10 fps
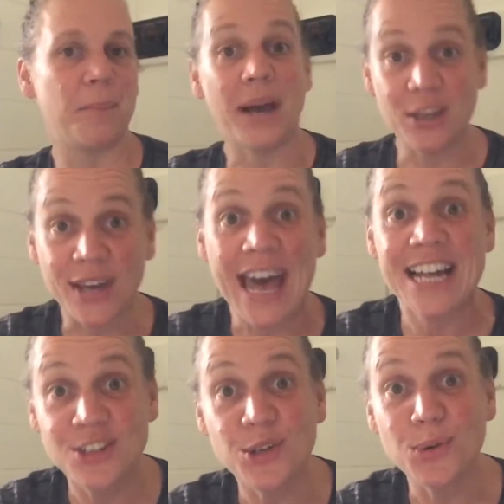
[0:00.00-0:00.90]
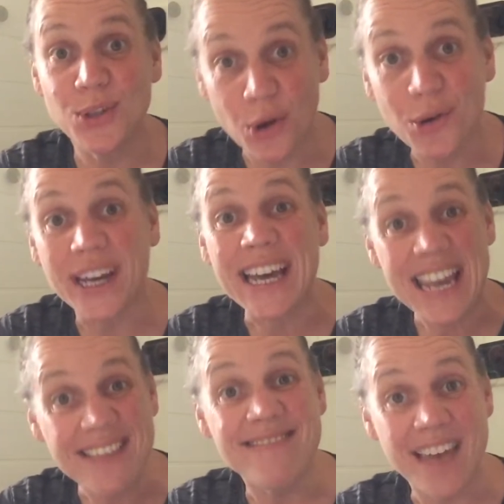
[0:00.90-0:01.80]
but you can do yoga
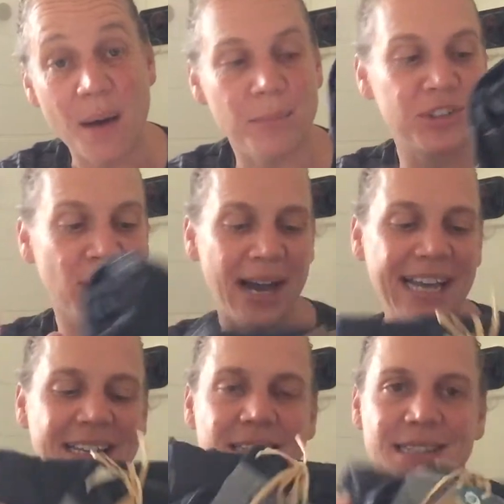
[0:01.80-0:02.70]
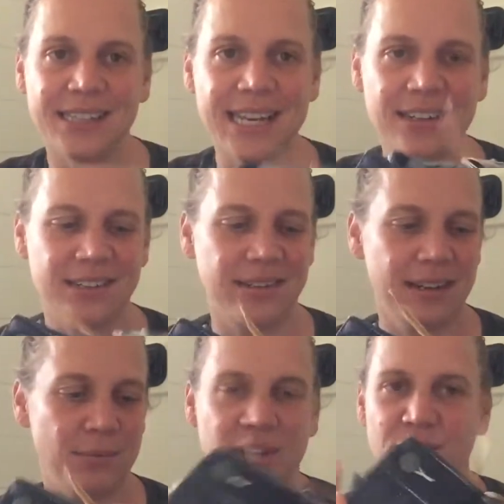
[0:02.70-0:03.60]
in them. So I can sit
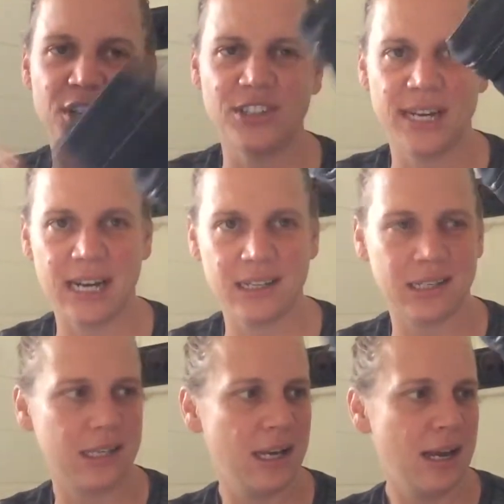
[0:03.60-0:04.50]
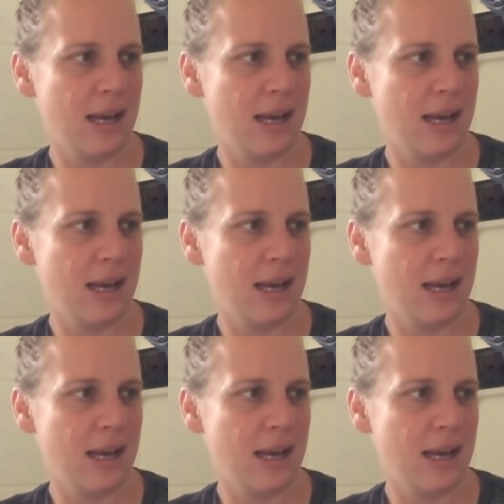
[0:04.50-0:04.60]
with Krishna Das,